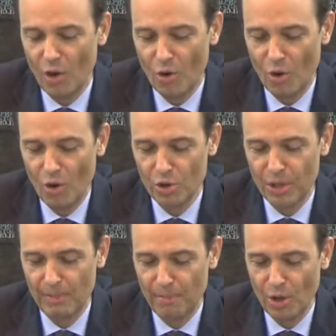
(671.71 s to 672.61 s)
or
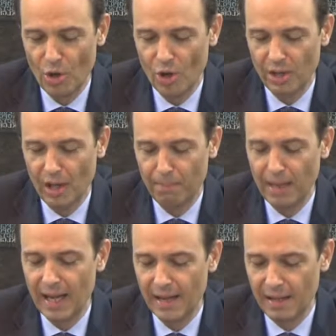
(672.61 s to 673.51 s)
simply not
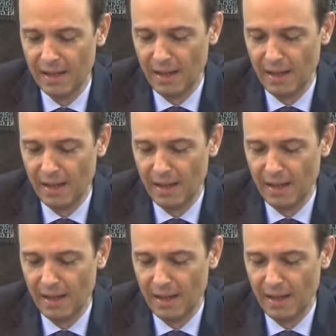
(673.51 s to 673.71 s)
apply